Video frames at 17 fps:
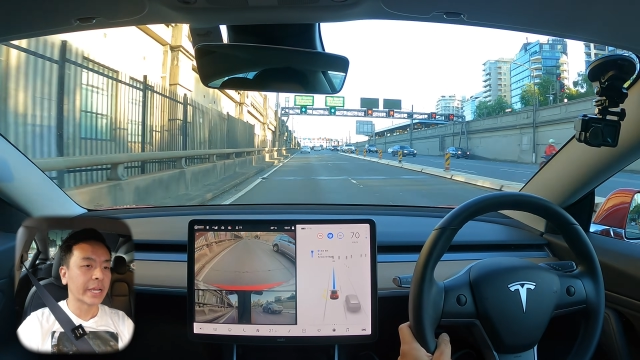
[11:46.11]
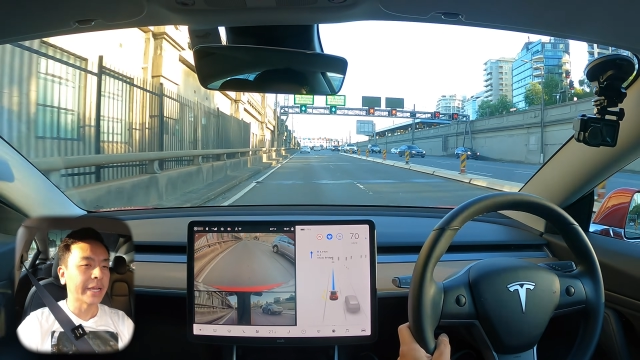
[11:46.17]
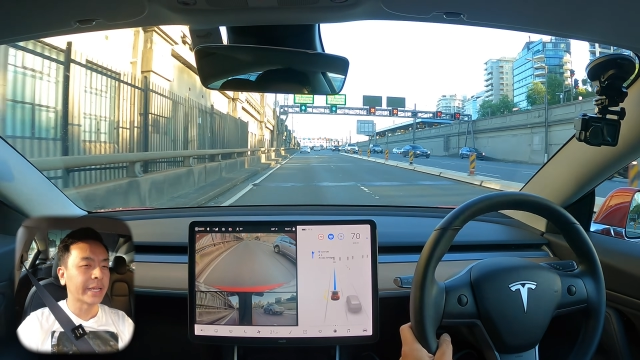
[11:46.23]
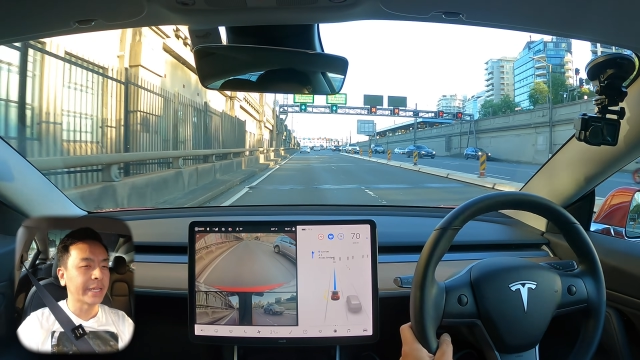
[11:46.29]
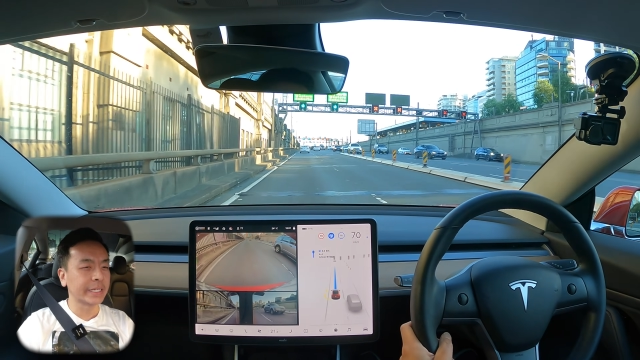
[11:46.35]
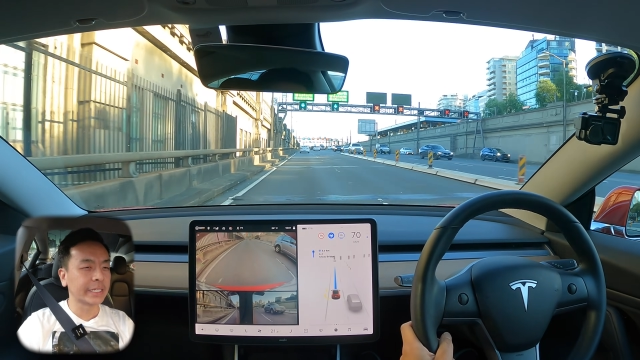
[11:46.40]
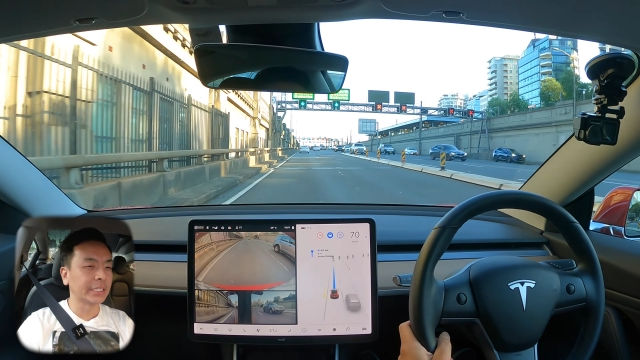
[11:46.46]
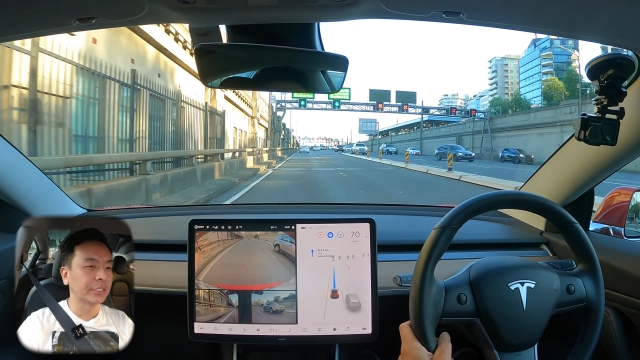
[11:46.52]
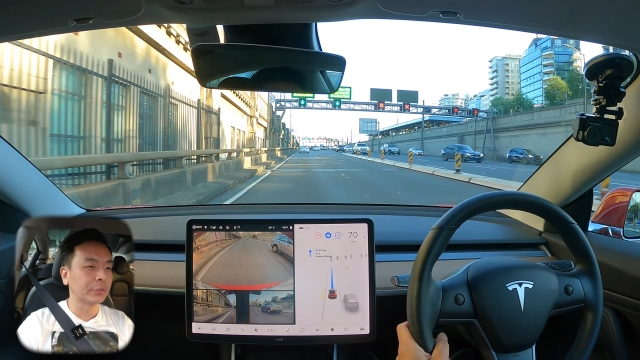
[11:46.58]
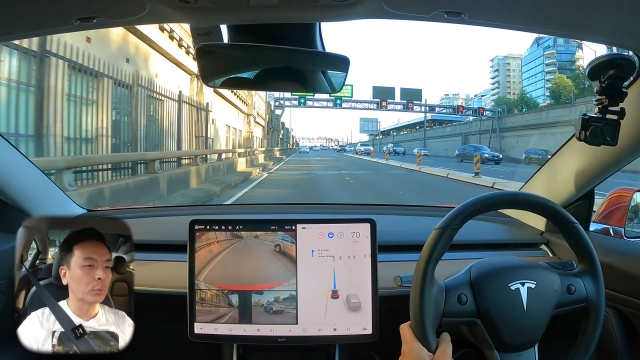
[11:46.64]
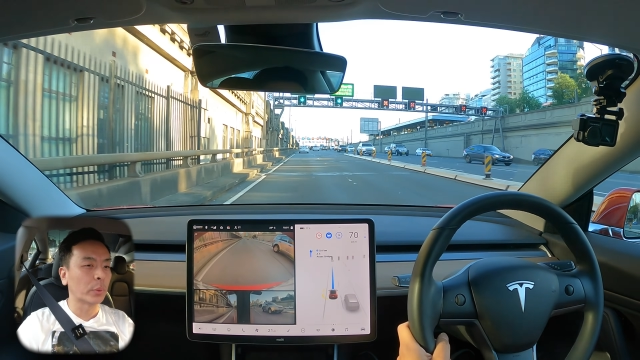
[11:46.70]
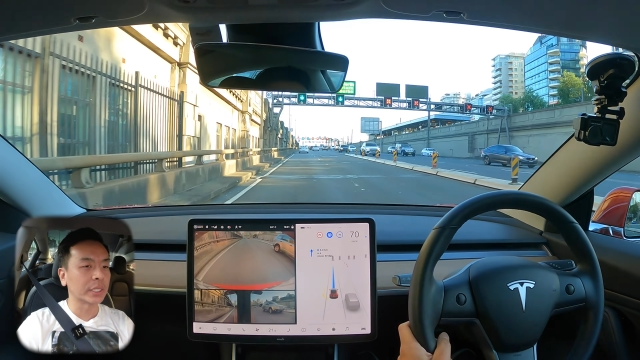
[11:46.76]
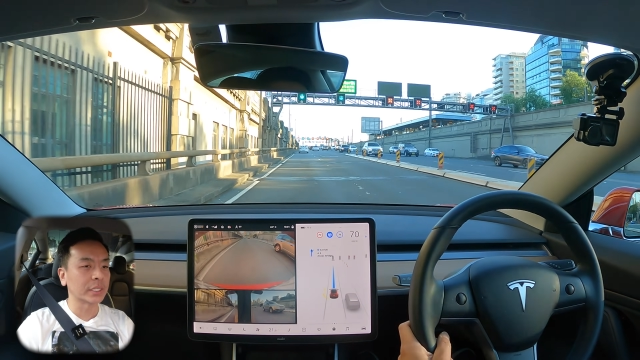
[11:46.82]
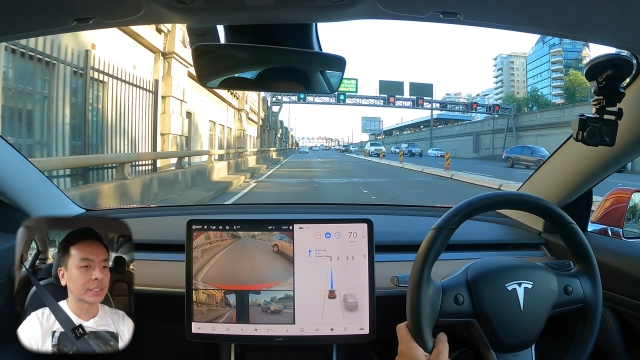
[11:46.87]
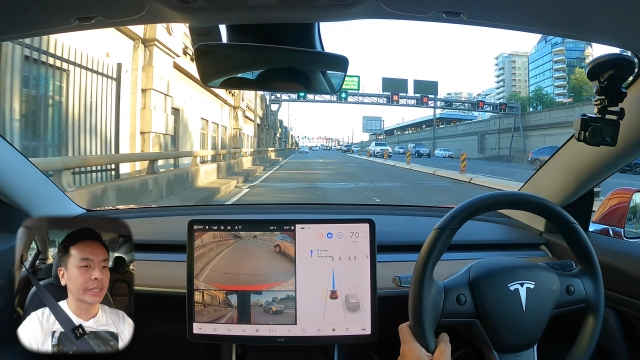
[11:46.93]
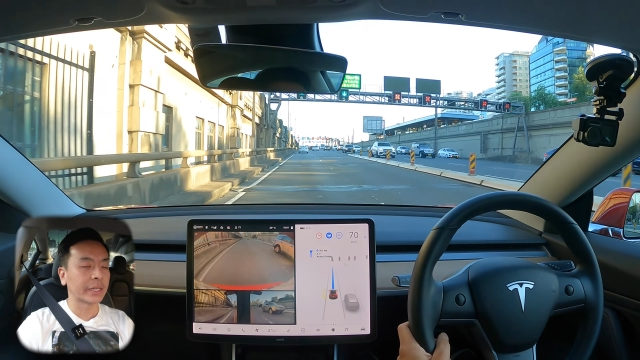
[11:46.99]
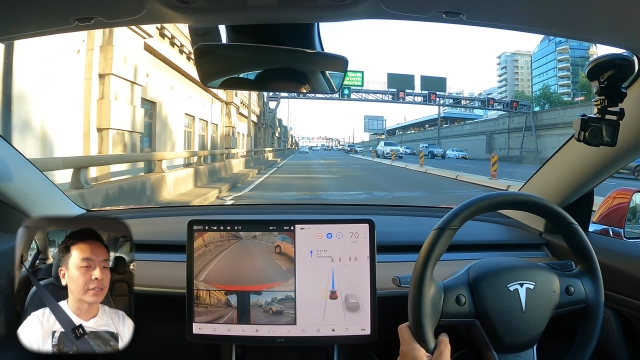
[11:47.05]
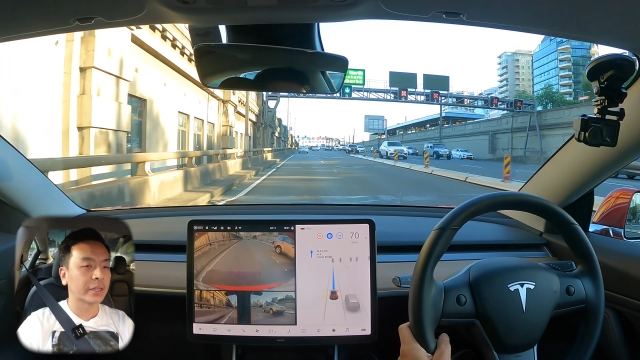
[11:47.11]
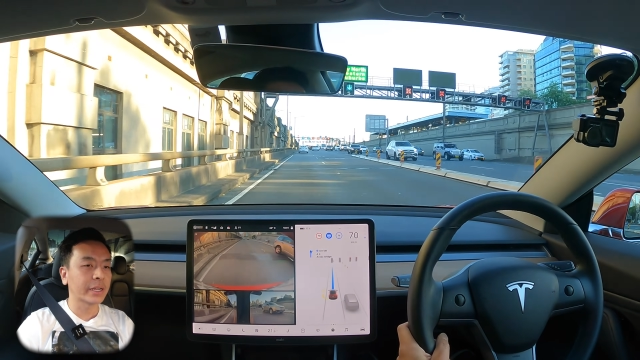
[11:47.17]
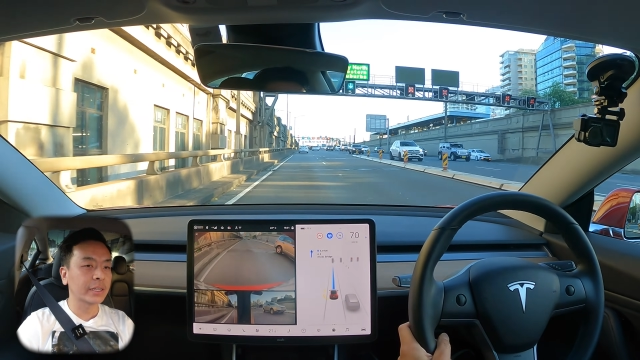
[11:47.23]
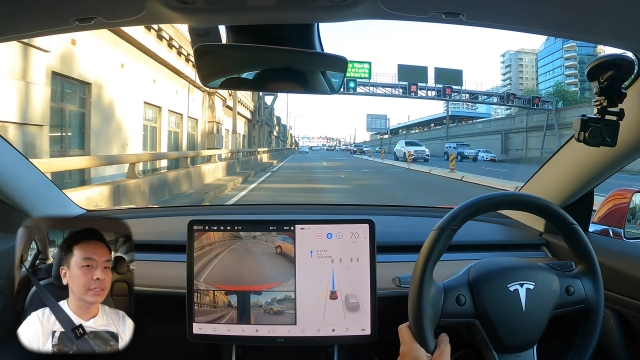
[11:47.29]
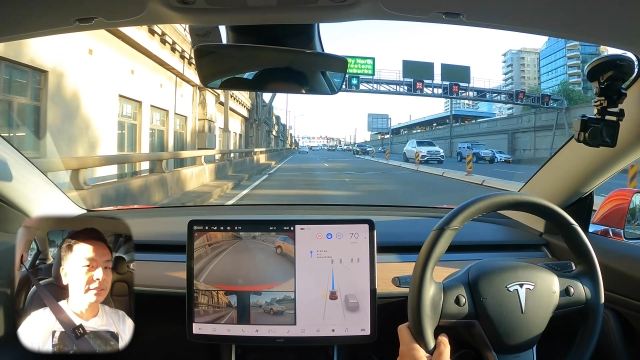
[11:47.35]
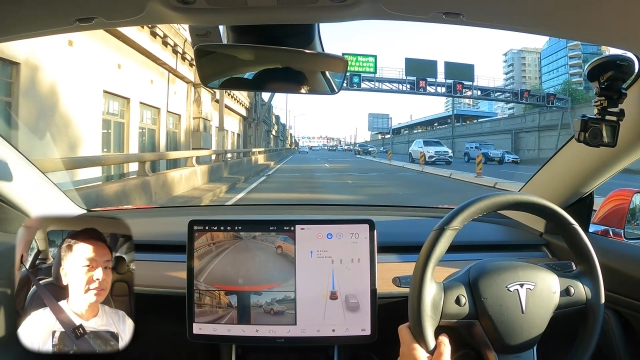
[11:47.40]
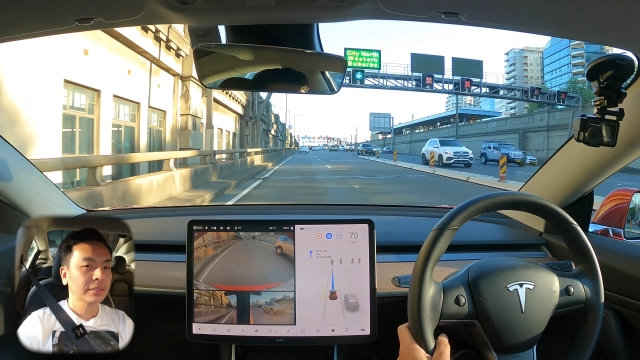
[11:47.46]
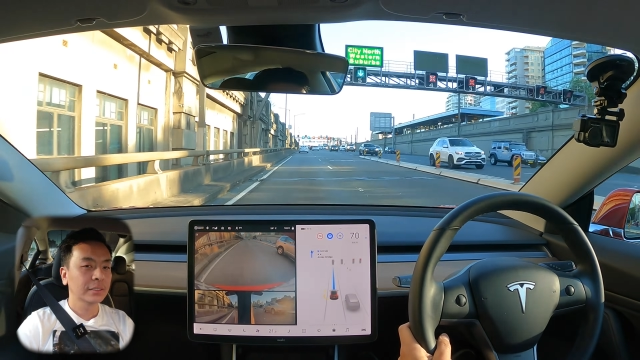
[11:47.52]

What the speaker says: a Wednesday night.